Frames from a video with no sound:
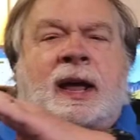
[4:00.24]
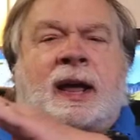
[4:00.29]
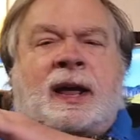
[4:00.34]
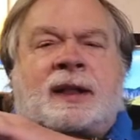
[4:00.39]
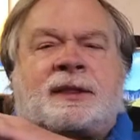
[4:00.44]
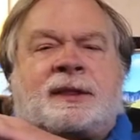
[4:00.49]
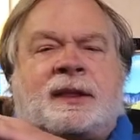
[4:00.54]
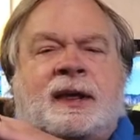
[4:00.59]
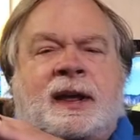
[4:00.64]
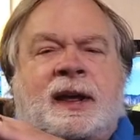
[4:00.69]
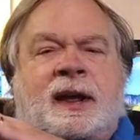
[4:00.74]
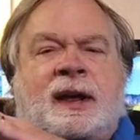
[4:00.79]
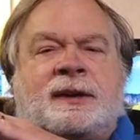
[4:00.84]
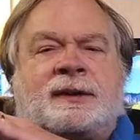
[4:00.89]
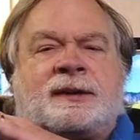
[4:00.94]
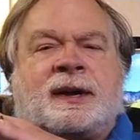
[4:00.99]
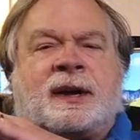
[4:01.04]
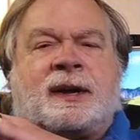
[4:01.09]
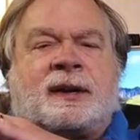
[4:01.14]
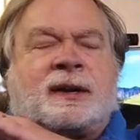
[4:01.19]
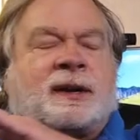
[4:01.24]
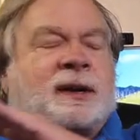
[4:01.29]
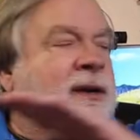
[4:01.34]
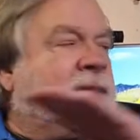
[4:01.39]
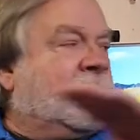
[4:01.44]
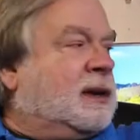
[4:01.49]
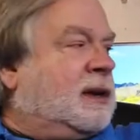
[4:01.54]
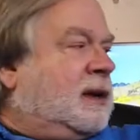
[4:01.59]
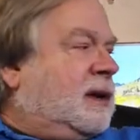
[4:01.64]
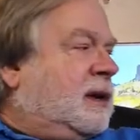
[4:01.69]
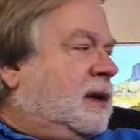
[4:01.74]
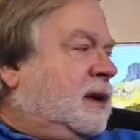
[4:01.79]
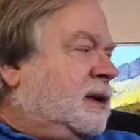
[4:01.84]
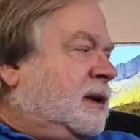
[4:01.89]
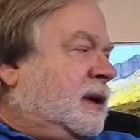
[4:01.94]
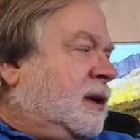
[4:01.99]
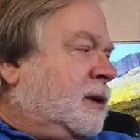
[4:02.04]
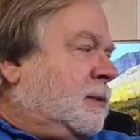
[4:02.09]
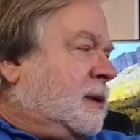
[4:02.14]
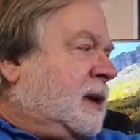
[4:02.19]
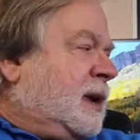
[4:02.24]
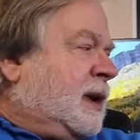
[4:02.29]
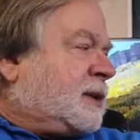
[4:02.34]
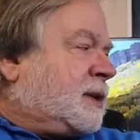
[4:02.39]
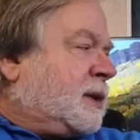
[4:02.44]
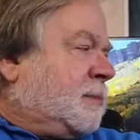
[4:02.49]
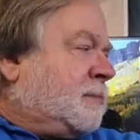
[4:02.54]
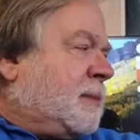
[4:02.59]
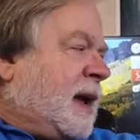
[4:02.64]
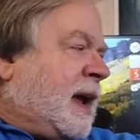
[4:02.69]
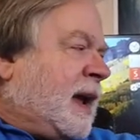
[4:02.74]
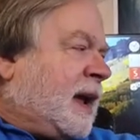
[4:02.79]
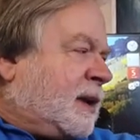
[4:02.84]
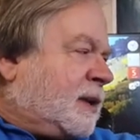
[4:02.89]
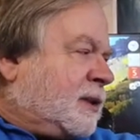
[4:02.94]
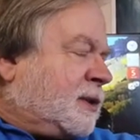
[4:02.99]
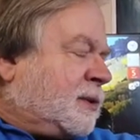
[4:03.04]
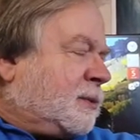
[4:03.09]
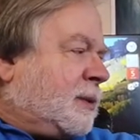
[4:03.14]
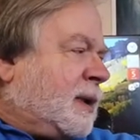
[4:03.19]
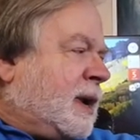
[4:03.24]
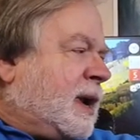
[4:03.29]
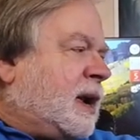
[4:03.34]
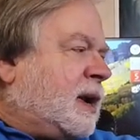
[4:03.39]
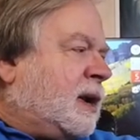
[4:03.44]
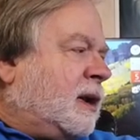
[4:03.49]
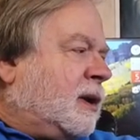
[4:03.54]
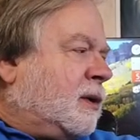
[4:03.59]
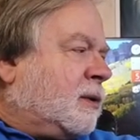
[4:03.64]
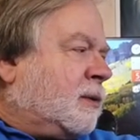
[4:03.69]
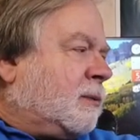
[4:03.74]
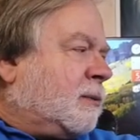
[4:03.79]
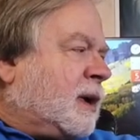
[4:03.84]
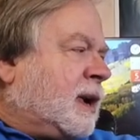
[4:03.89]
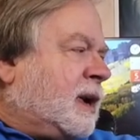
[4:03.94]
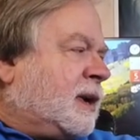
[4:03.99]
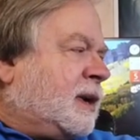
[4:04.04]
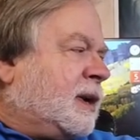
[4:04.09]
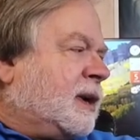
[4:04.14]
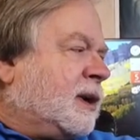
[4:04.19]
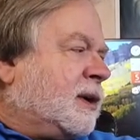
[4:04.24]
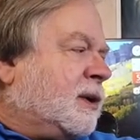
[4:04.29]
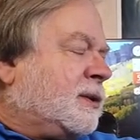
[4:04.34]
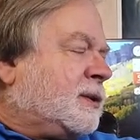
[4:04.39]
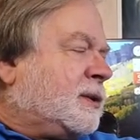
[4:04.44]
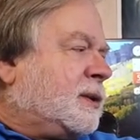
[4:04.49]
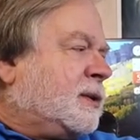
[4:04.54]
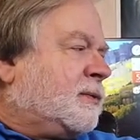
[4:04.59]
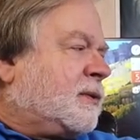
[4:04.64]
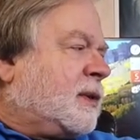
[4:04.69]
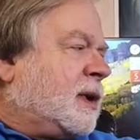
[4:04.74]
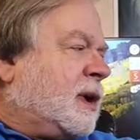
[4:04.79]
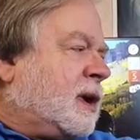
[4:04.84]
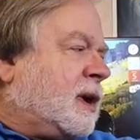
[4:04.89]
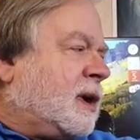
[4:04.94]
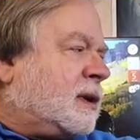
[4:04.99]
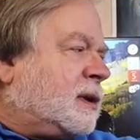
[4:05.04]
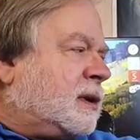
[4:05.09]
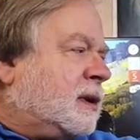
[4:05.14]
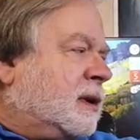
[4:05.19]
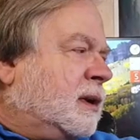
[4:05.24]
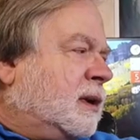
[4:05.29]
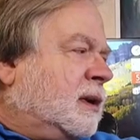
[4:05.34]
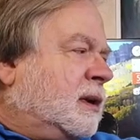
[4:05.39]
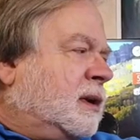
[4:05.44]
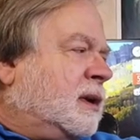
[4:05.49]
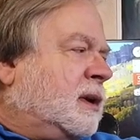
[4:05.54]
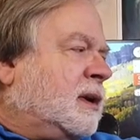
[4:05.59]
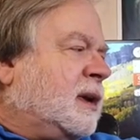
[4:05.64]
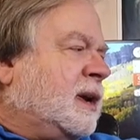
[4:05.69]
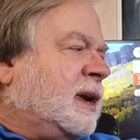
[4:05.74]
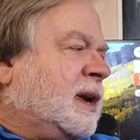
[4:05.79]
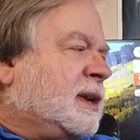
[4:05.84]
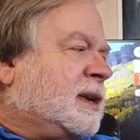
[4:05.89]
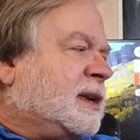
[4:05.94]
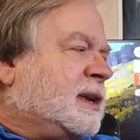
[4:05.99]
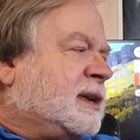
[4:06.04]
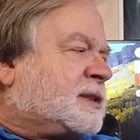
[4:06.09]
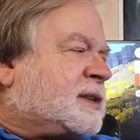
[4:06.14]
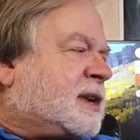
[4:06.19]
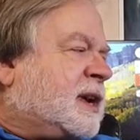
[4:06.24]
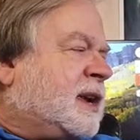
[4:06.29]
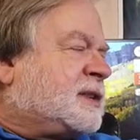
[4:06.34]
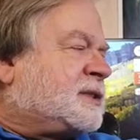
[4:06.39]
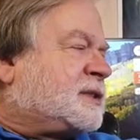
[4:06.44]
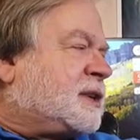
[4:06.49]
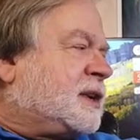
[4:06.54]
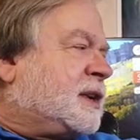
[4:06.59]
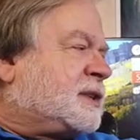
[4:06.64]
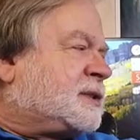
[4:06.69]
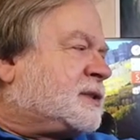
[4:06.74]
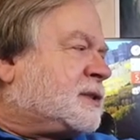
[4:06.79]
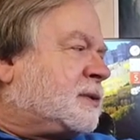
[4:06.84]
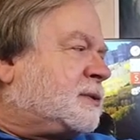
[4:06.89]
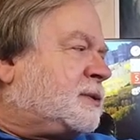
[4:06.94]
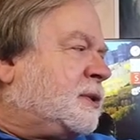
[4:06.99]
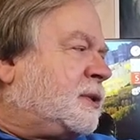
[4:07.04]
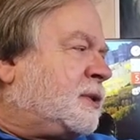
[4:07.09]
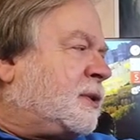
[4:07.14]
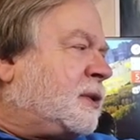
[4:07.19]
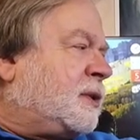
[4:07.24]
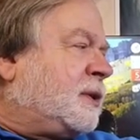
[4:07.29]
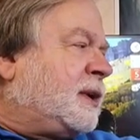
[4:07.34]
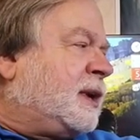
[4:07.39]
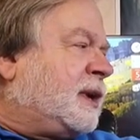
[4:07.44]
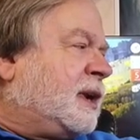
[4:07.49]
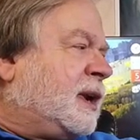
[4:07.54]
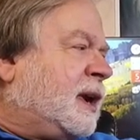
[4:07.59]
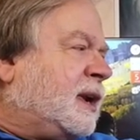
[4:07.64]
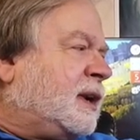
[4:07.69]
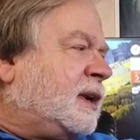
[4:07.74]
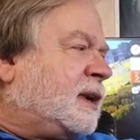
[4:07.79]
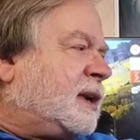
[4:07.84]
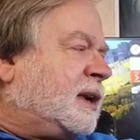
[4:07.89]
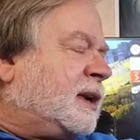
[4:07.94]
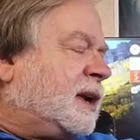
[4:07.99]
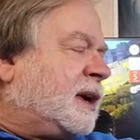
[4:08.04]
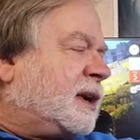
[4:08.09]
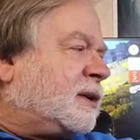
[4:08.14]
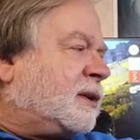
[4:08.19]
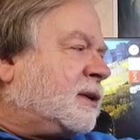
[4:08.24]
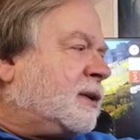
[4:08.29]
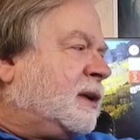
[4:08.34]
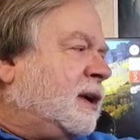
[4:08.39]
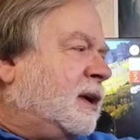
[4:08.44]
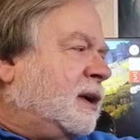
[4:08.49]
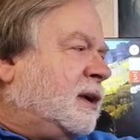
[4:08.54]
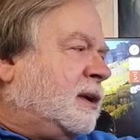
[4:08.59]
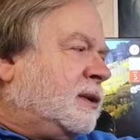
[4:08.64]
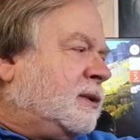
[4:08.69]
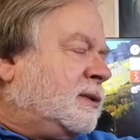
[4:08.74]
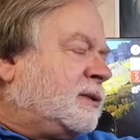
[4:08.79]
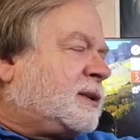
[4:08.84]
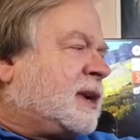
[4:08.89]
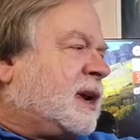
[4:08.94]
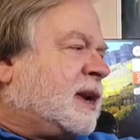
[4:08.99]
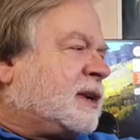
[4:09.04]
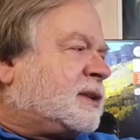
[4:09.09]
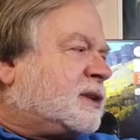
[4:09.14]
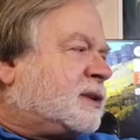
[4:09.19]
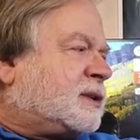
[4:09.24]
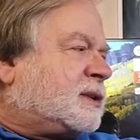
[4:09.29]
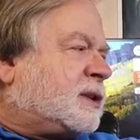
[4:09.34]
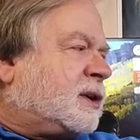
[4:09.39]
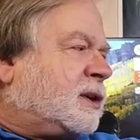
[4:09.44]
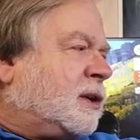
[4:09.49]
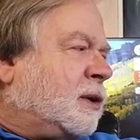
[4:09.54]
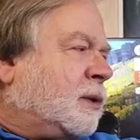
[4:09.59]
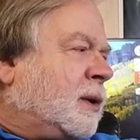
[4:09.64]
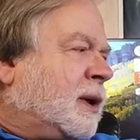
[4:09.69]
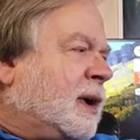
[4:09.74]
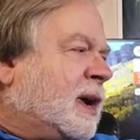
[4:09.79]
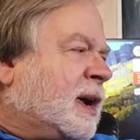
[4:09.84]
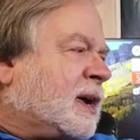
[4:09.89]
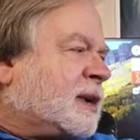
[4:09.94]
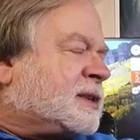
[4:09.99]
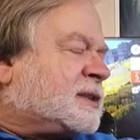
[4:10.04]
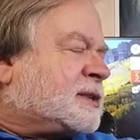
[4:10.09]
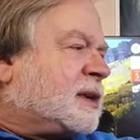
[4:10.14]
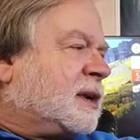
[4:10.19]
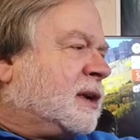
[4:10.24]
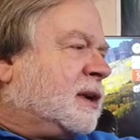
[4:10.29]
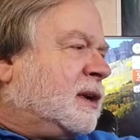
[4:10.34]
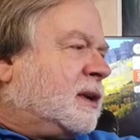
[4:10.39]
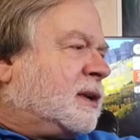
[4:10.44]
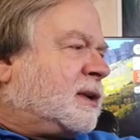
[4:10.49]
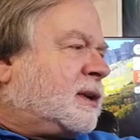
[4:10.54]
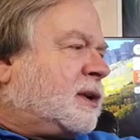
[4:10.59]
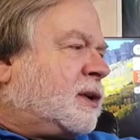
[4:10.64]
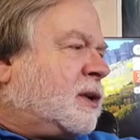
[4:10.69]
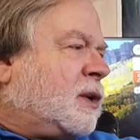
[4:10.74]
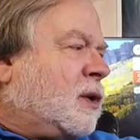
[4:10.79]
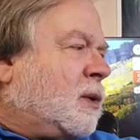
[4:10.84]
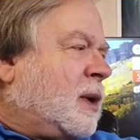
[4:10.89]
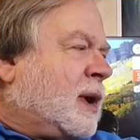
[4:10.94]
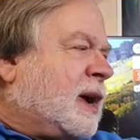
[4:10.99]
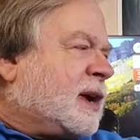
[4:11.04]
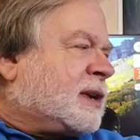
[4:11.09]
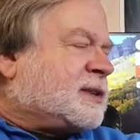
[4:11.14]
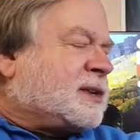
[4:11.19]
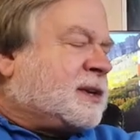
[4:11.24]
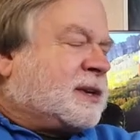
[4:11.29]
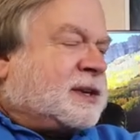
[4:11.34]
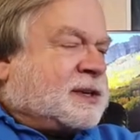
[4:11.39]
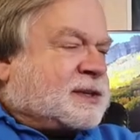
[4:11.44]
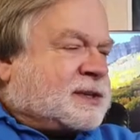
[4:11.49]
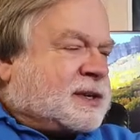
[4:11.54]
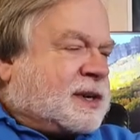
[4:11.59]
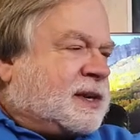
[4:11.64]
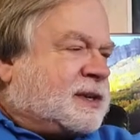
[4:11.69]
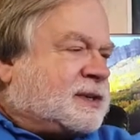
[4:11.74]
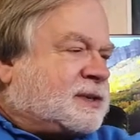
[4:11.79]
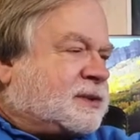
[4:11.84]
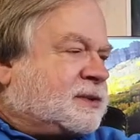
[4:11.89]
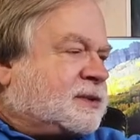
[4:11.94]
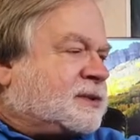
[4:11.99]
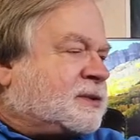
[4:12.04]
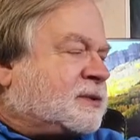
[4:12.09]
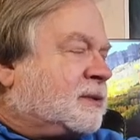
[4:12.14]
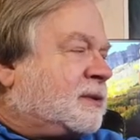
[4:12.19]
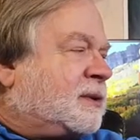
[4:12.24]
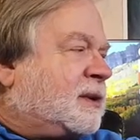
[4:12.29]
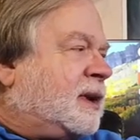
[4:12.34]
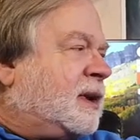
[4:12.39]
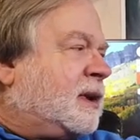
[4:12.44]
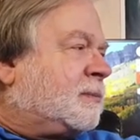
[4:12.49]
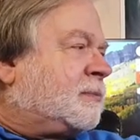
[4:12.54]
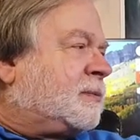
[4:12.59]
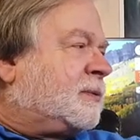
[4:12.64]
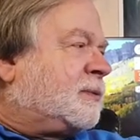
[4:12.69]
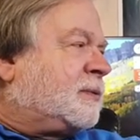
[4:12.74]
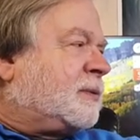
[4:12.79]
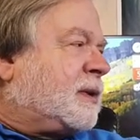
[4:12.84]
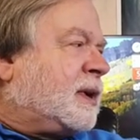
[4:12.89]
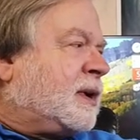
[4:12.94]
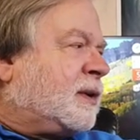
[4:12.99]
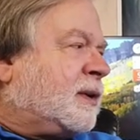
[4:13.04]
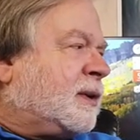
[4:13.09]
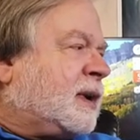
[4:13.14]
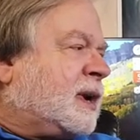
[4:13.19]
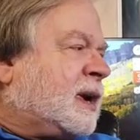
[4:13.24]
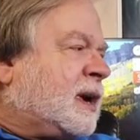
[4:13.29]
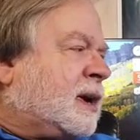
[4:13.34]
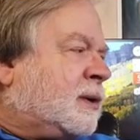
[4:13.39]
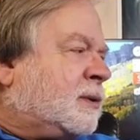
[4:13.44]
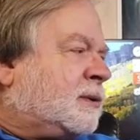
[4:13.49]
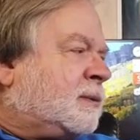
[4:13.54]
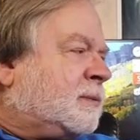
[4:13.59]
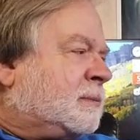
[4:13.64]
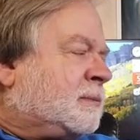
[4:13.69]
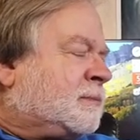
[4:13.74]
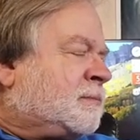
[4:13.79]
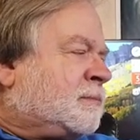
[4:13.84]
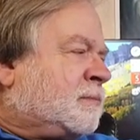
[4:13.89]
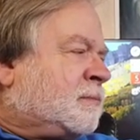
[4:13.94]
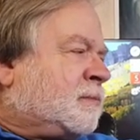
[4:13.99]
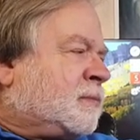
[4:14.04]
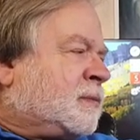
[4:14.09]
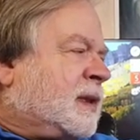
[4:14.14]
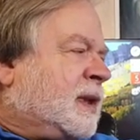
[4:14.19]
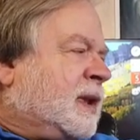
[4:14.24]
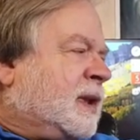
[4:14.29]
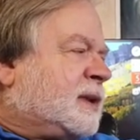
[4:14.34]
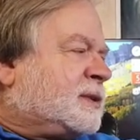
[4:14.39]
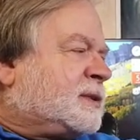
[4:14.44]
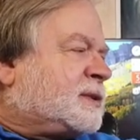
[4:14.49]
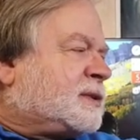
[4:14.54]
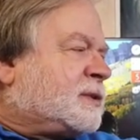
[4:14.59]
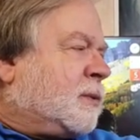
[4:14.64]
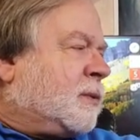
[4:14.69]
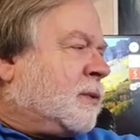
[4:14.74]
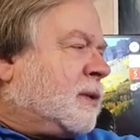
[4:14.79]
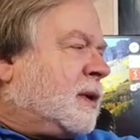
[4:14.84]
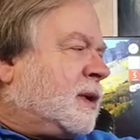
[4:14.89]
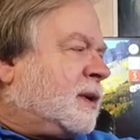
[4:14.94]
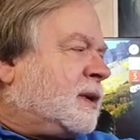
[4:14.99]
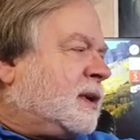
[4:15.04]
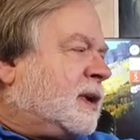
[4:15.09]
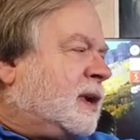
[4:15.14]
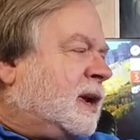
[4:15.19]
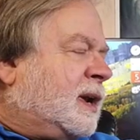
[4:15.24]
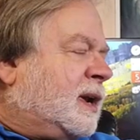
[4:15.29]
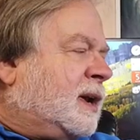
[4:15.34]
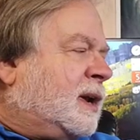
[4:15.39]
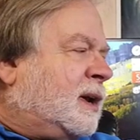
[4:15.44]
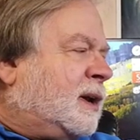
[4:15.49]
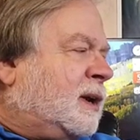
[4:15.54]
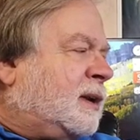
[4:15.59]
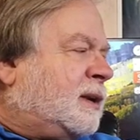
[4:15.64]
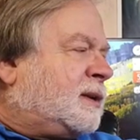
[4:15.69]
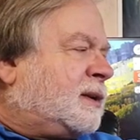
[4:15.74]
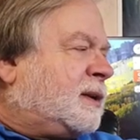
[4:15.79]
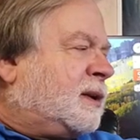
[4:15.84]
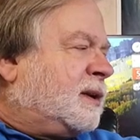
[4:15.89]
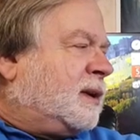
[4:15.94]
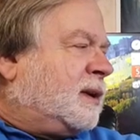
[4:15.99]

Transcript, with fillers: at the antenna? Now, at the back of the radio, right here, you've got, uh, in this case, an SO239 connector. You attach it to coax. The coax, in this case, goes through the amplifier and out, and so on. And